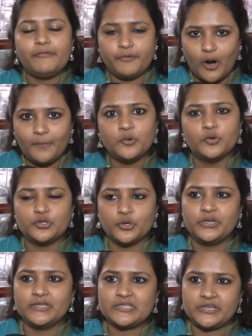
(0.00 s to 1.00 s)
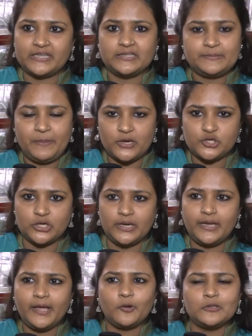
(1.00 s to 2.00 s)
from Guntur district,
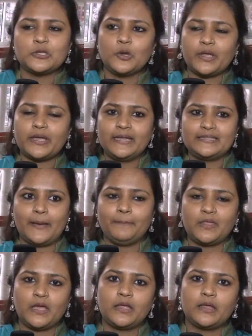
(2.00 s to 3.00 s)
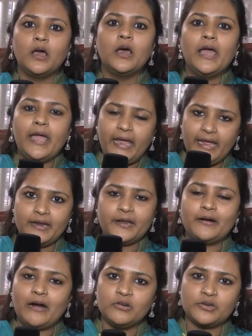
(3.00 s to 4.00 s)
especially, and also looking at something in
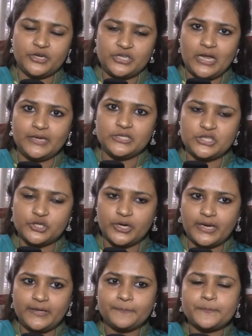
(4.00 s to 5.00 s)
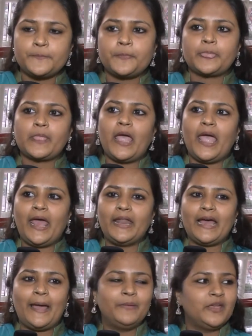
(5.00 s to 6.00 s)
and around Krishna district
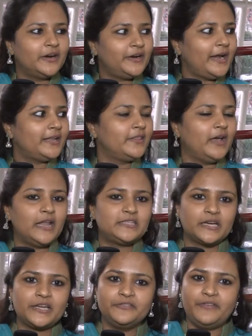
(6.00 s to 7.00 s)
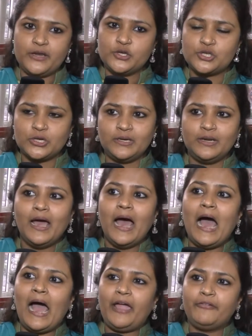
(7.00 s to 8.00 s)
and I'm here at the Nata convention.
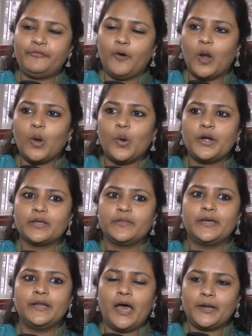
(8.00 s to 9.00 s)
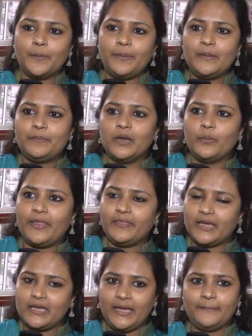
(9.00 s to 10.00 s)
I followed the Nata people when
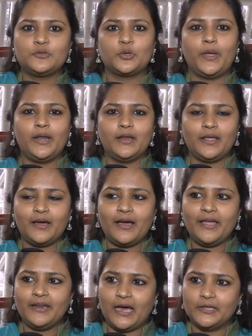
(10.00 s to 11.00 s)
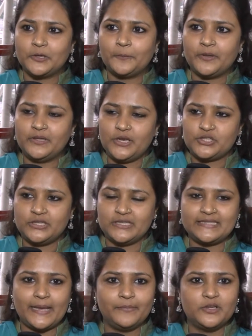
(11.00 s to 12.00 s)
they came to India in Andhra Pradesh in
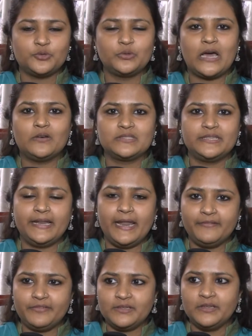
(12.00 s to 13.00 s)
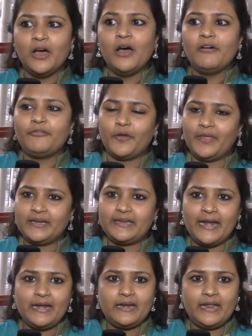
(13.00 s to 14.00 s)
December 2011 for their
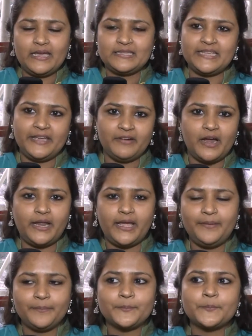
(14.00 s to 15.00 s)
10-day Seva Day.